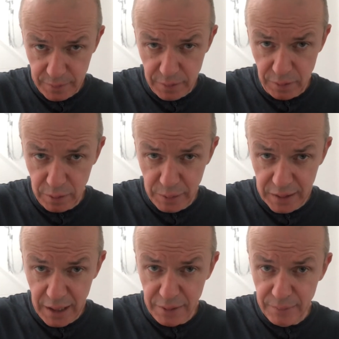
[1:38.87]
all the way
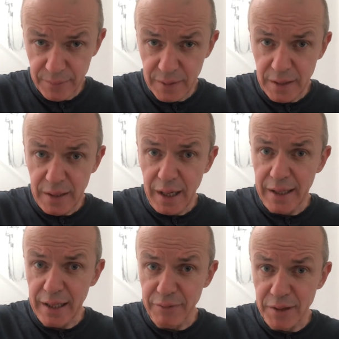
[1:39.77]
down. And
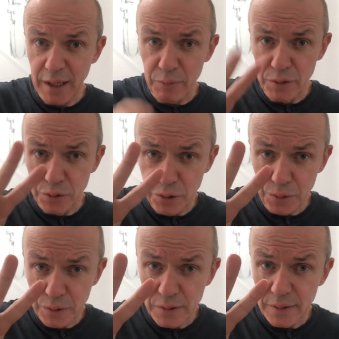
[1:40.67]
then after that we do
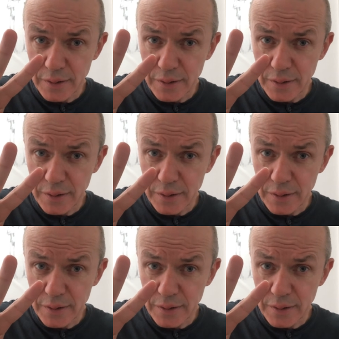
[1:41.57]
2.